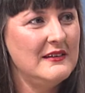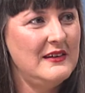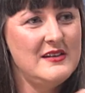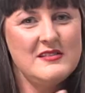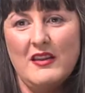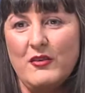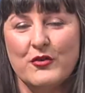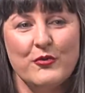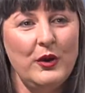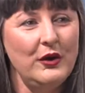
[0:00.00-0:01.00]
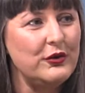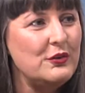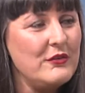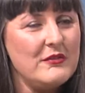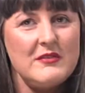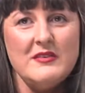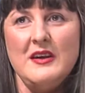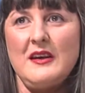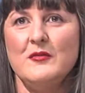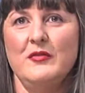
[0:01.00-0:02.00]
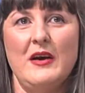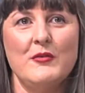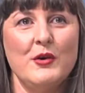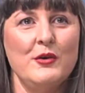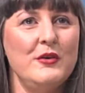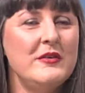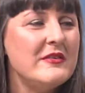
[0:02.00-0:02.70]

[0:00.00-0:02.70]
each other as well. You're not sitting in flat rows.